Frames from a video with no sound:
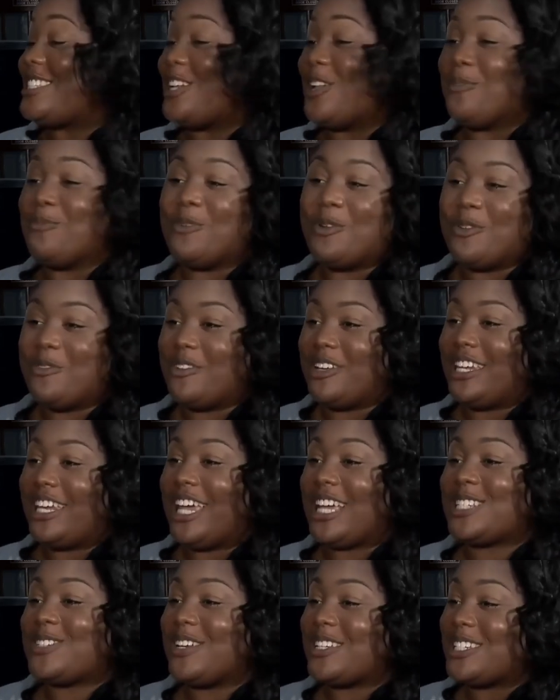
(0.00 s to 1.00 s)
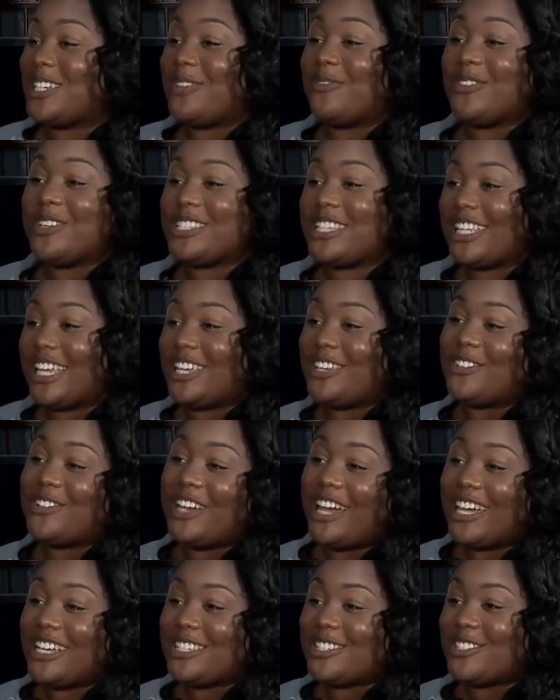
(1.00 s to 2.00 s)
still moving, especially the music that you
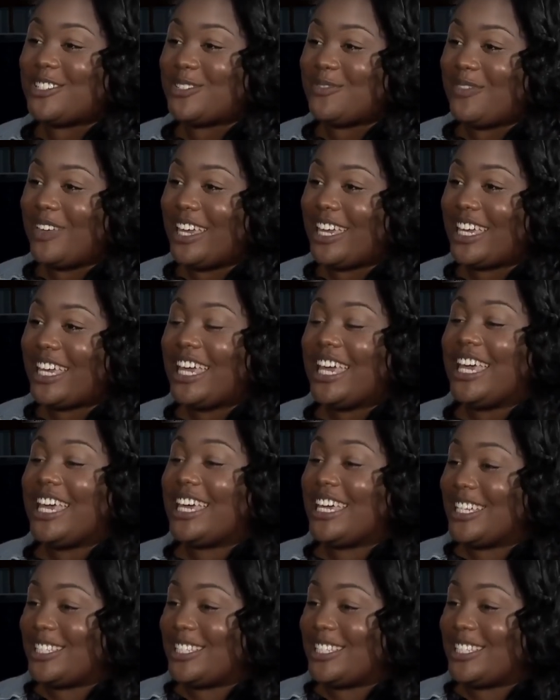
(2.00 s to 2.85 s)
guys used to make mm-hmm.